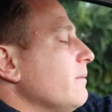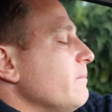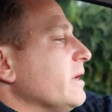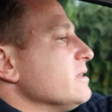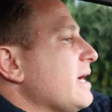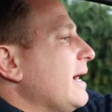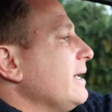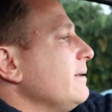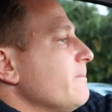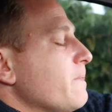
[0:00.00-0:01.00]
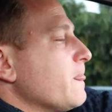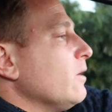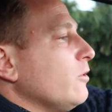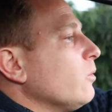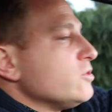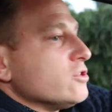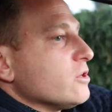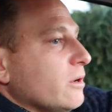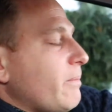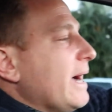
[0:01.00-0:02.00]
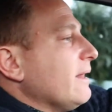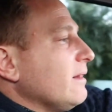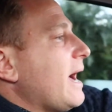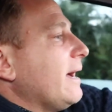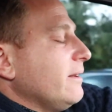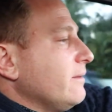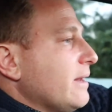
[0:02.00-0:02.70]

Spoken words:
because no one's just going to buy a lot